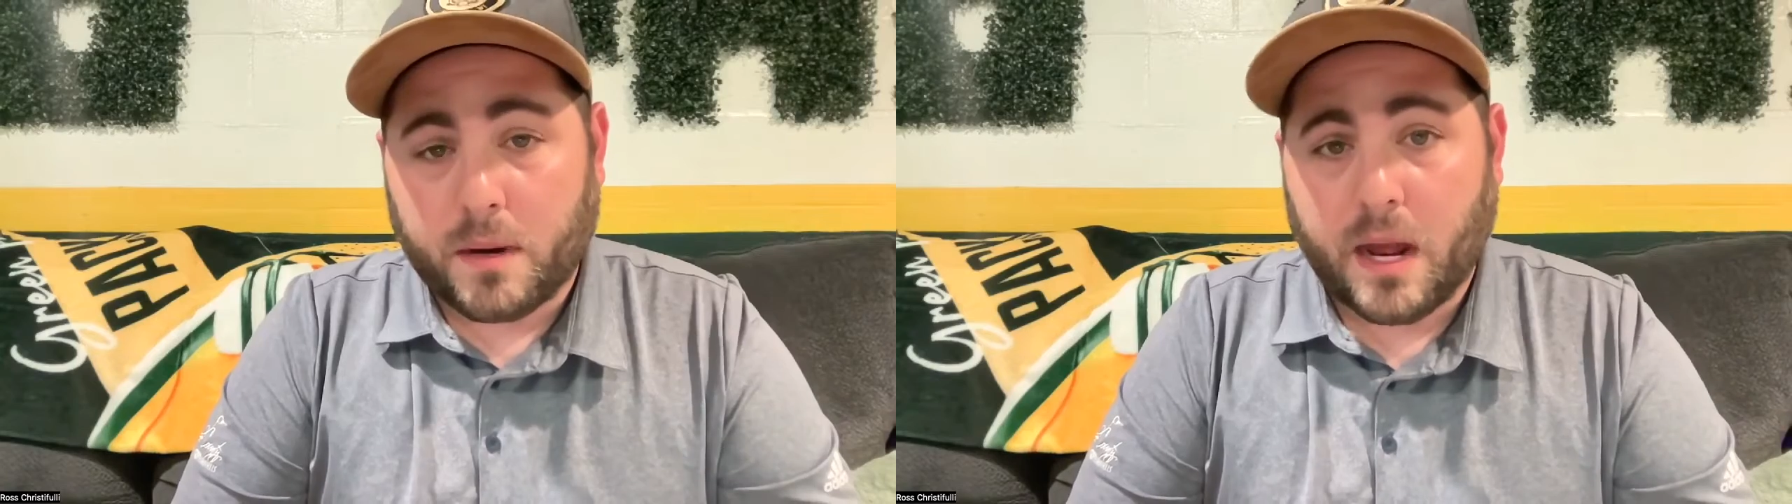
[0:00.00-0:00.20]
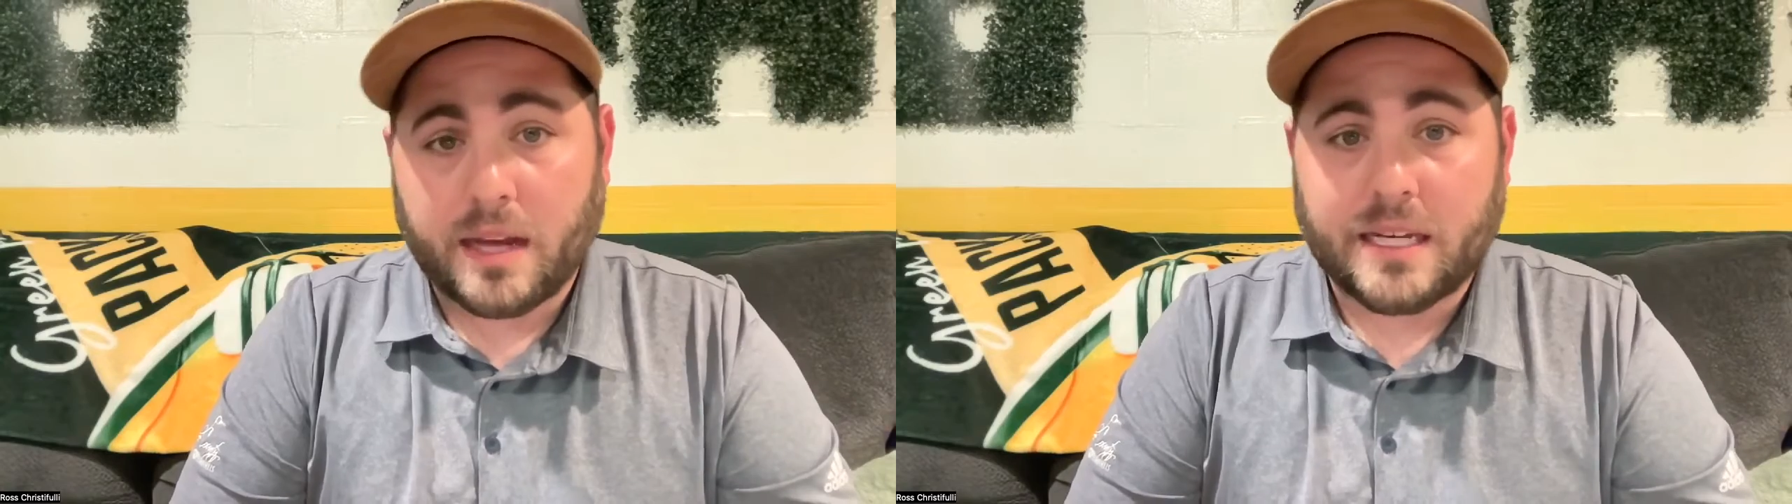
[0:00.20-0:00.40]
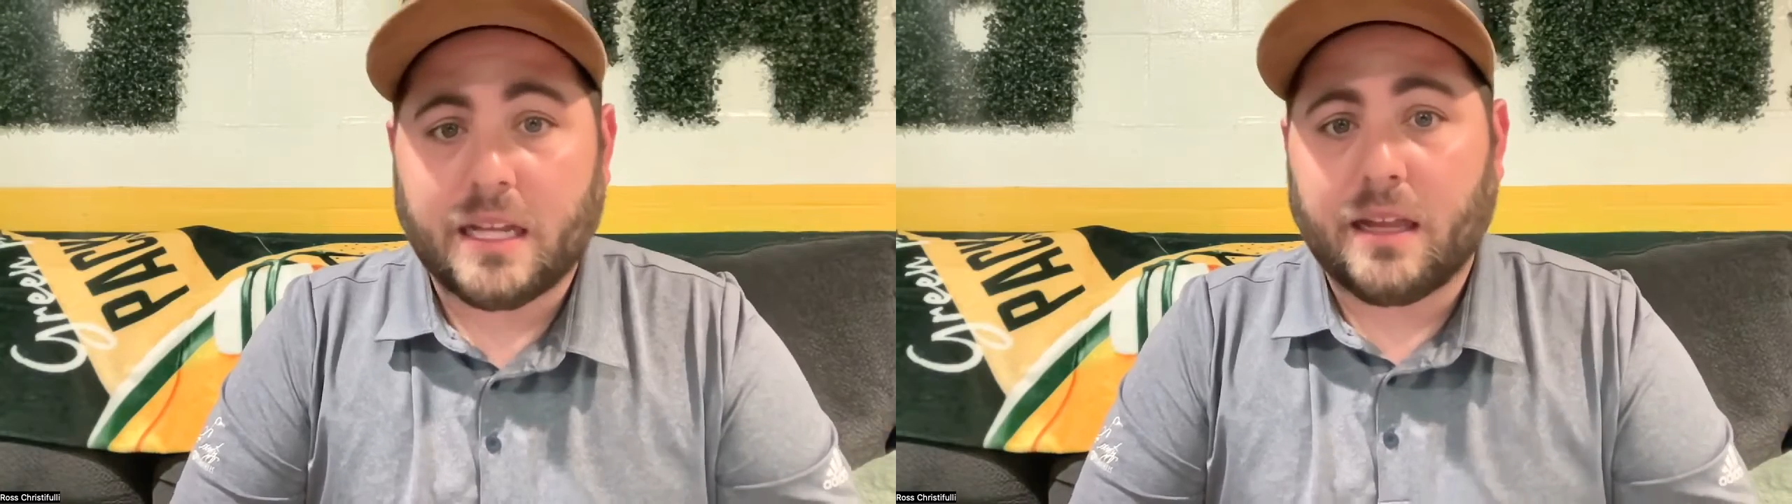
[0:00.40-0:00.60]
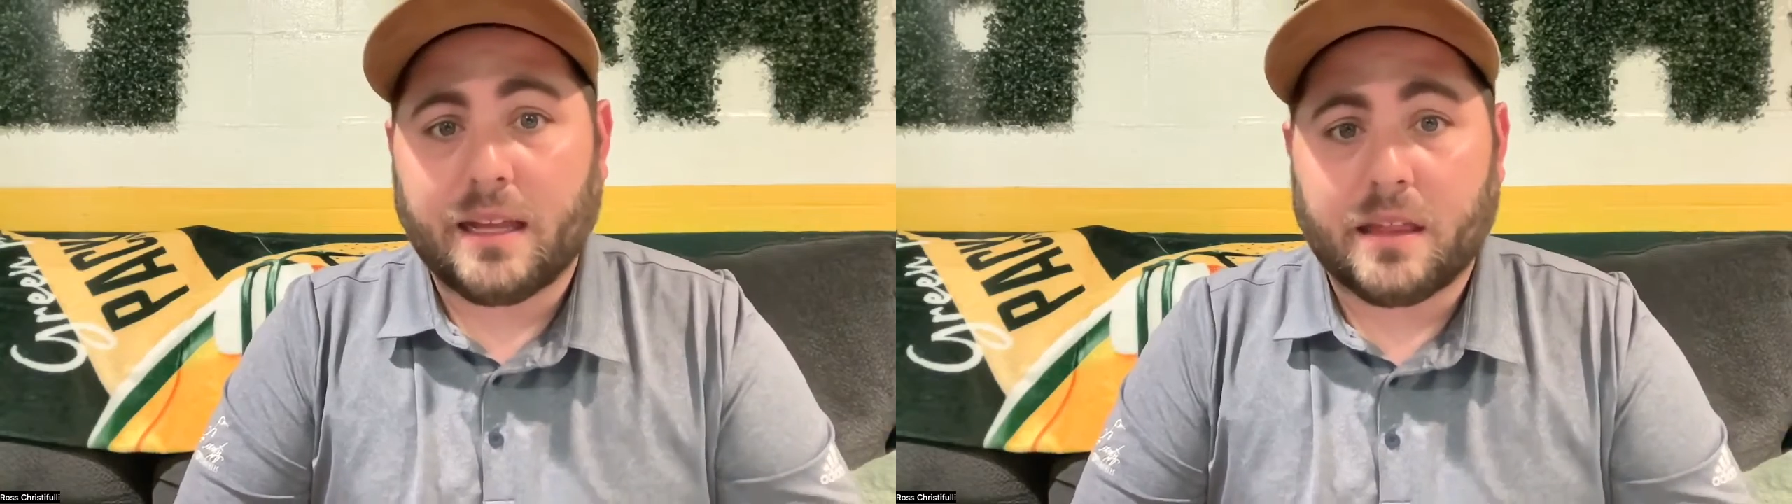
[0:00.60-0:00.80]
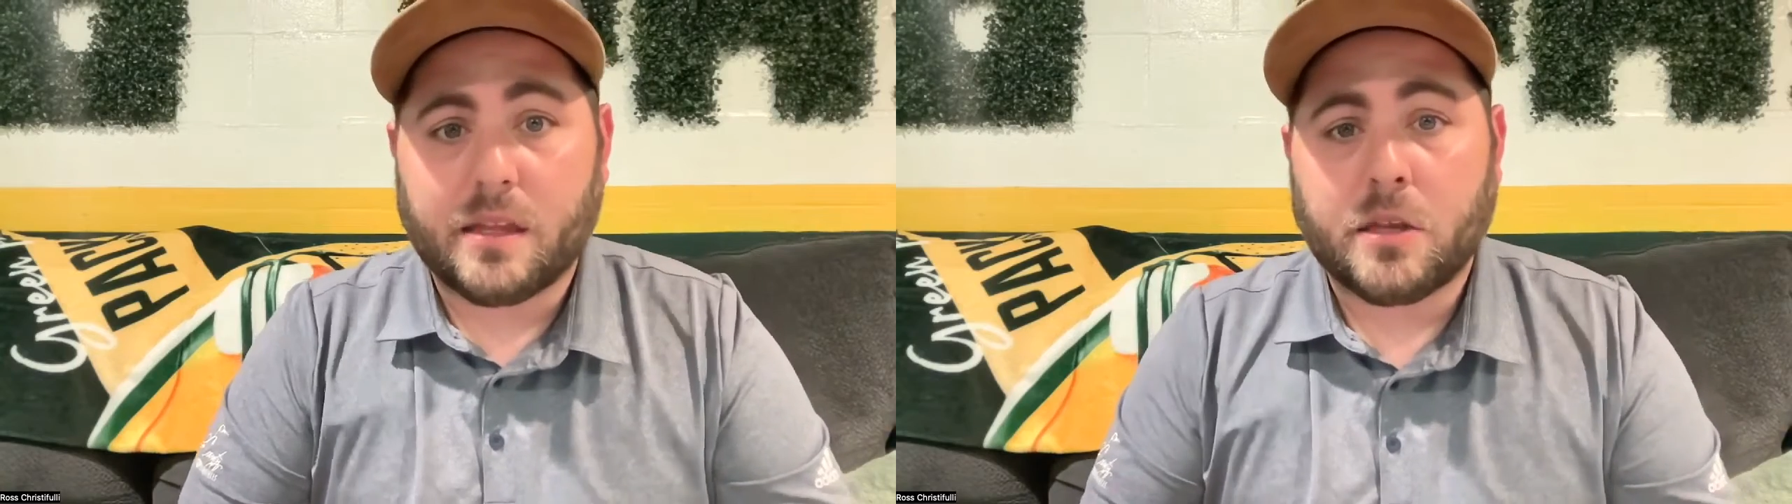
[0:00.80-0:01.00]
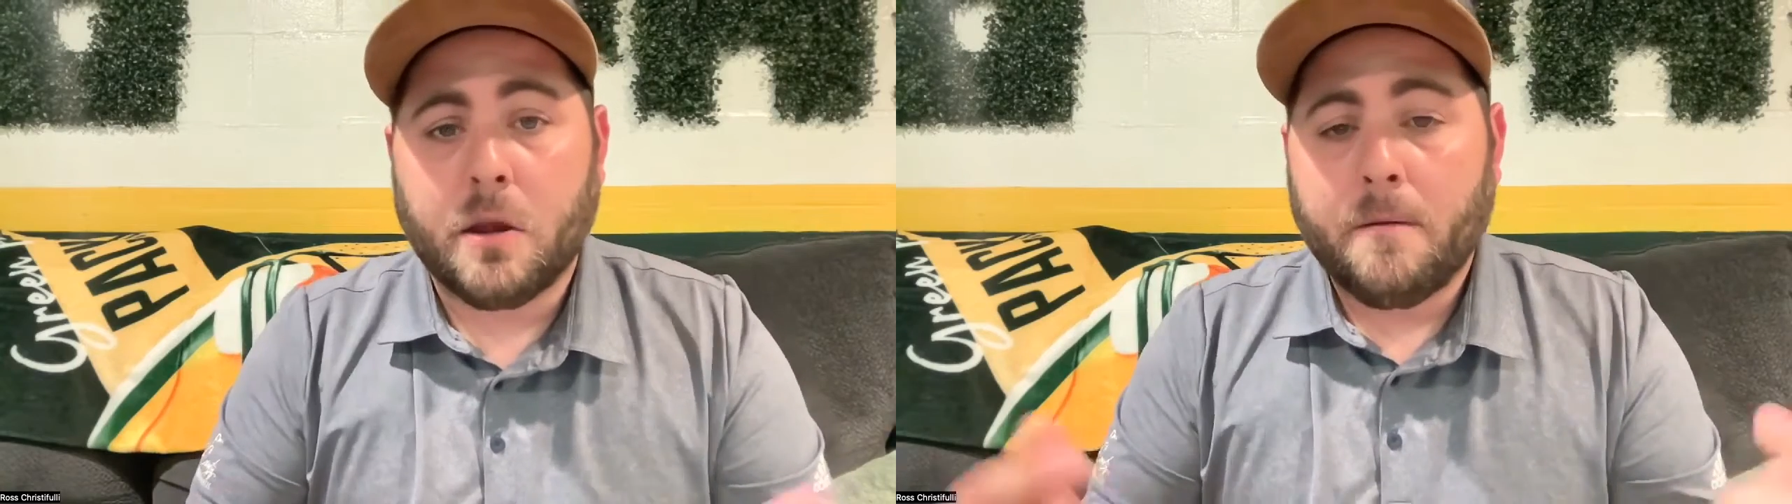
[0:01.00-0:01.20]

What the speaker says: content like this.